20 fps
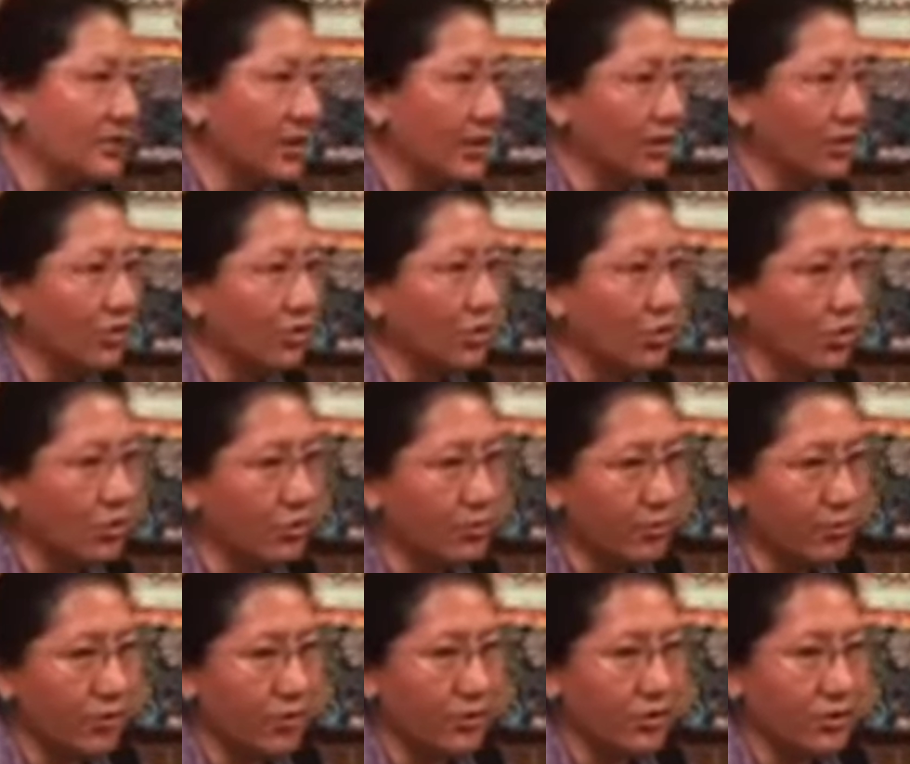of like goat
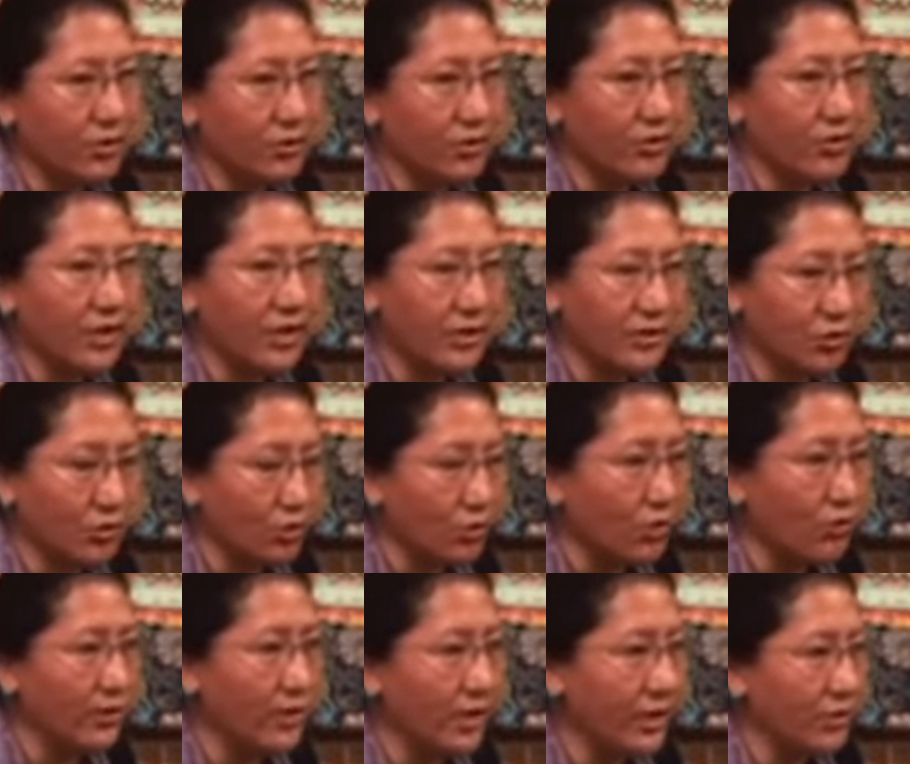product is
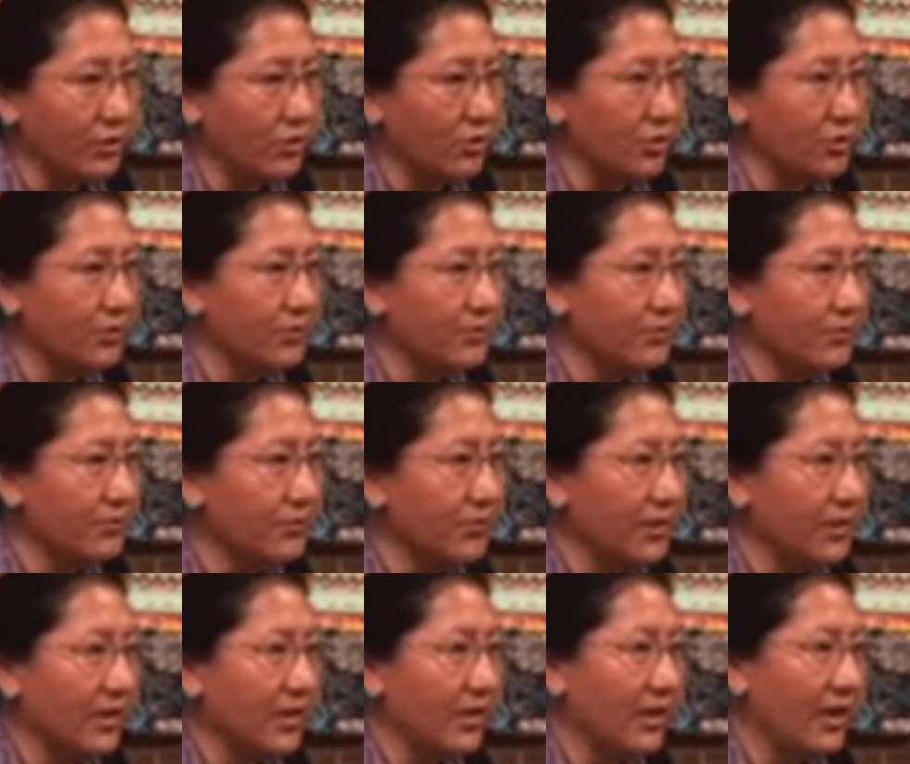cold nature.
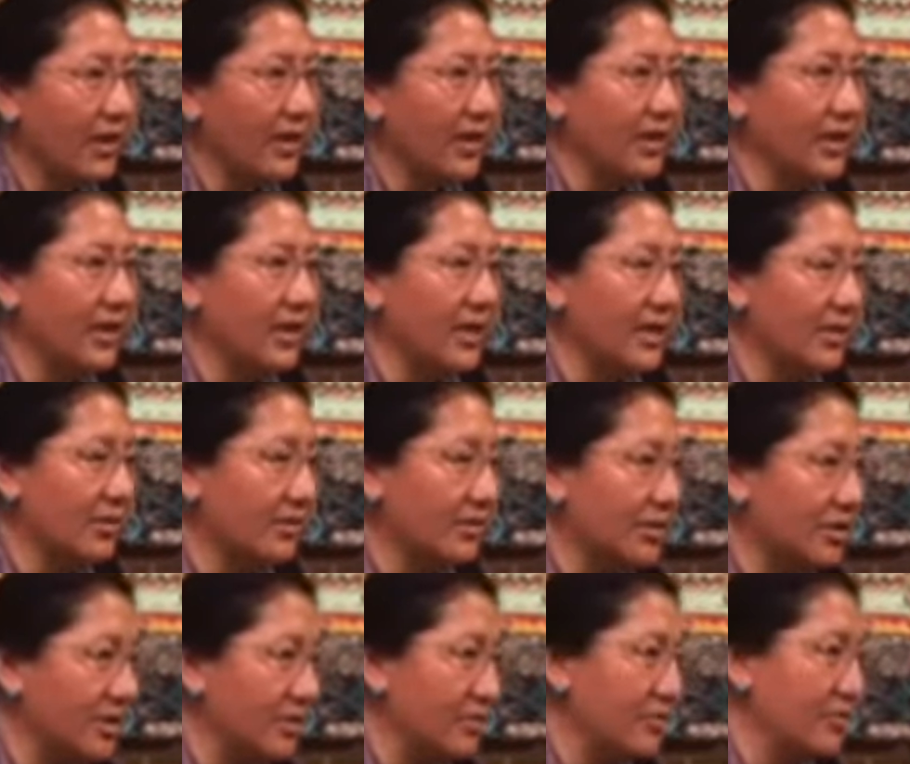Any kind of
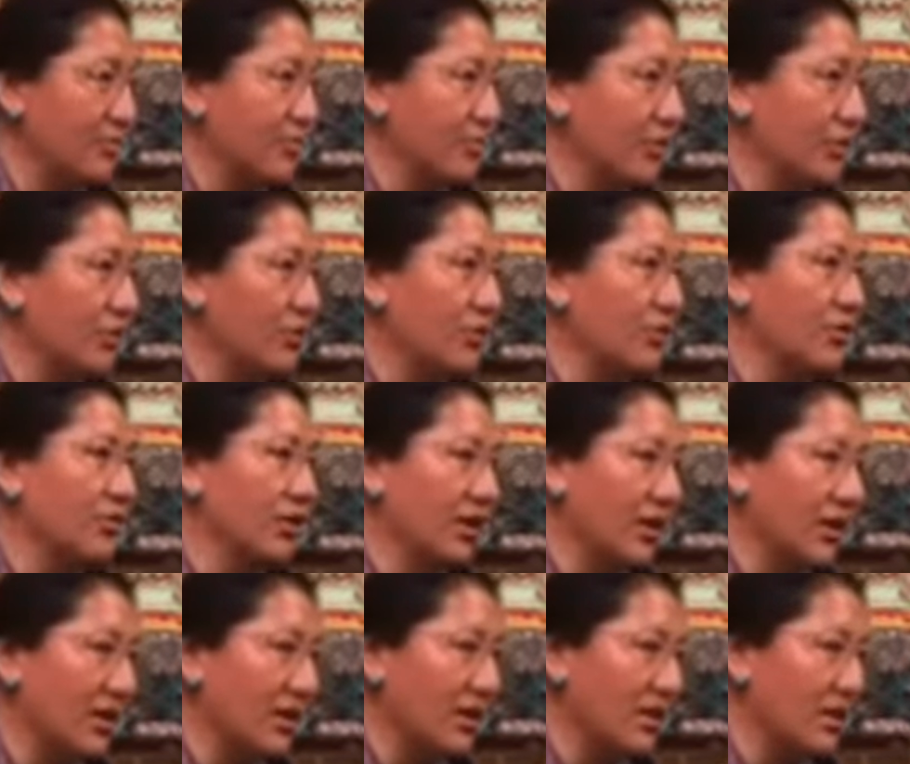sheep's product
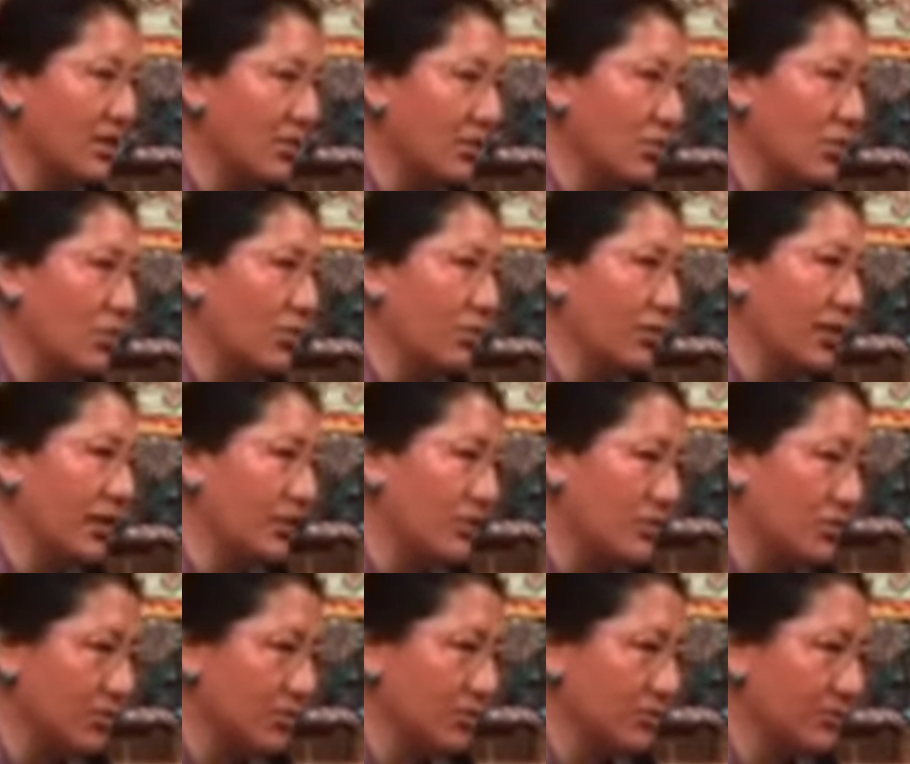is warm
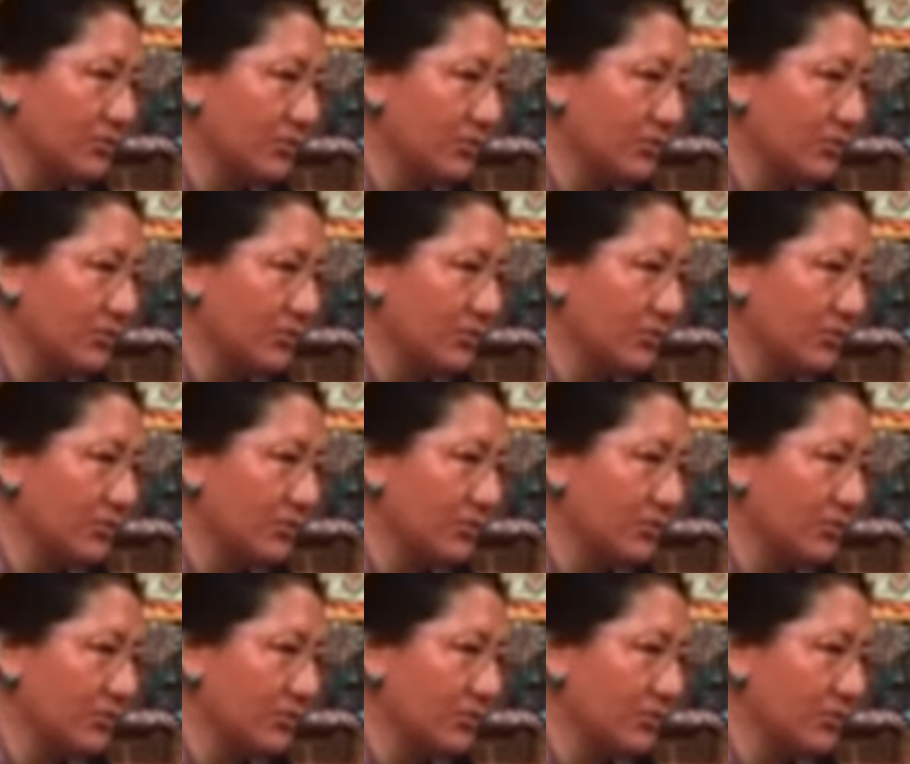nature.